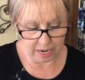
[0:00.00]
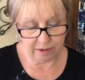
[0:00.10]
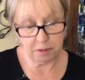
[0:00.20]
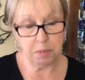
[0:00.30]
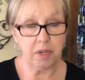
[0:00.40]

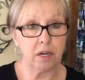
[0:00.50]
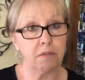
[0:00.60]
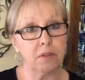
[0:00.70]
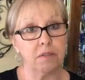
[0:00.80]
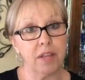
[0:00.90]
I have to be
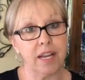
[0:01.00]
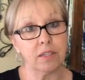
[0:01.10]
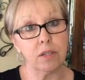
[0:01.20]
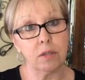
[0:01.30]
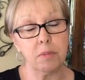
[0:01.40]
careful of
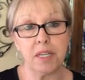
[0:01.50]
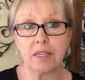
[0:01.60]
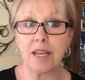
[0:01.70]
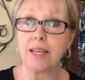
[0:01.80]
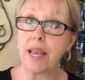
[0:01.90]
that too
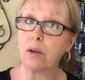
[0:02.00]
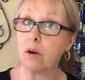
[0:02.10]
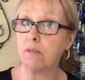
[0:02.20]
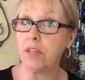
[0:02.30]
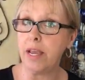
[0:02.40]
because I can't
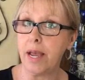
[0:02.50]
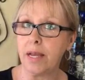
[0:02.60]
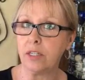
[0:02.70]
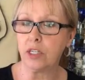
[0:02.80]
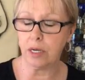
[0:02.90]
go over the
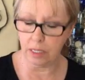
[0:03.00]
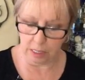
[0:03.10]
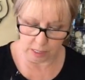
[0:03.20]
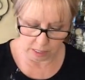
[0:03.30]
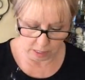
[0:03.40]
edge.
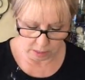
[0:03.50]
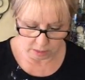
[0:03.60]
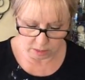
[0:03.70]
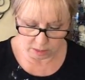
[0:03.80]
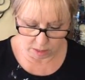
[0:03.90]

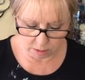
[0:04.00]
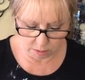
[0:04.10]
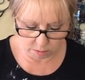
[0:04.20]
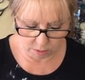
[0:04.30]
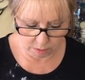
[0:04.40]

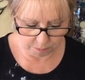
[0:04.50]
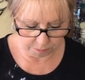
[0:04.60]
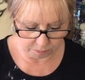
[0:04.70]
So